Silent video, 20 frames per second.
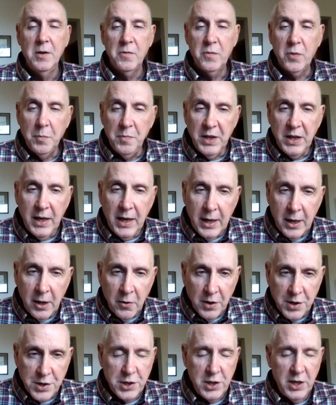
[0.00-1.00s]
from the
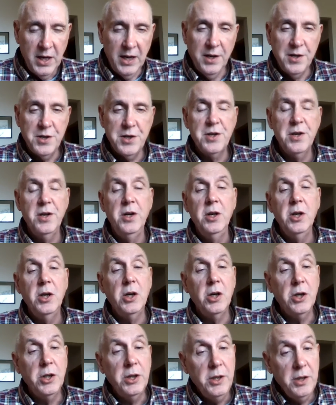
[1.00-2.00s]
aorist tense,
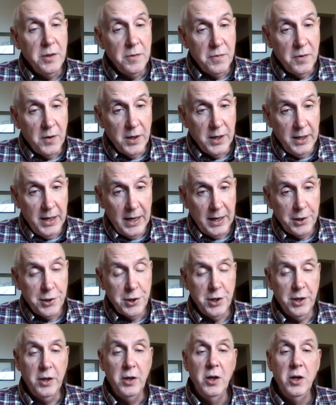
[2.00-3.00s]
undefined
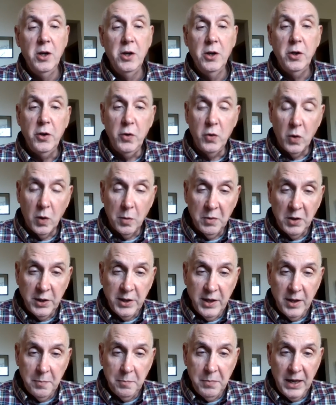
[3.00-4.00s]
action,
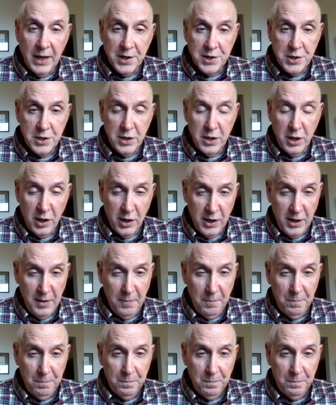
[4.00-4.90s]
normally in past time.